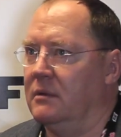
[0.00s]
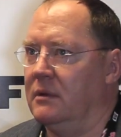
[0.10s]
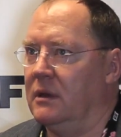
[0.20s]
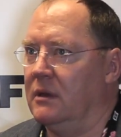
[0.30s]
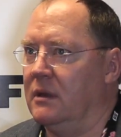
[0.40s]

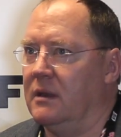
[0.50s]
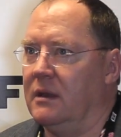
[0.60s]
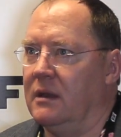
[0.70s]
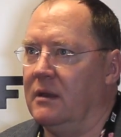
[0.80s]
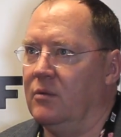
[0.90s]
you know,
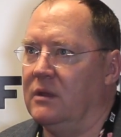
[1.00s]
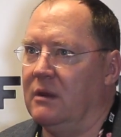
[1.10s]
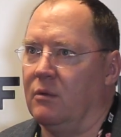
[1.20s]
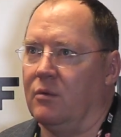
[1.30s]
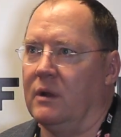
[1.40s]
when they
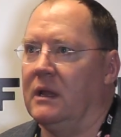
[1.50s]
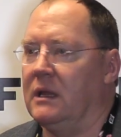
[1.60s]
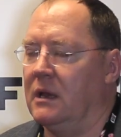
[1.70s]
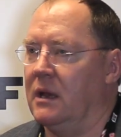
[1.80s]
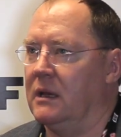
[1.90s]
were really
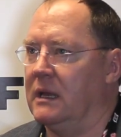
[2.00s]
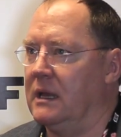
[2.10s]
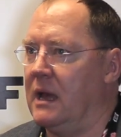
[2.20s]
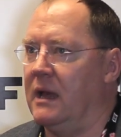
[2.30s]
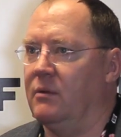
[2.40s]
young, and
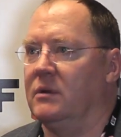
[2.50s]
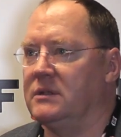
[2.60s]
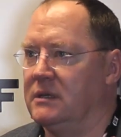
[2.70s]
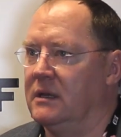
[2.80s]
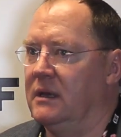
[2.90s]
I was,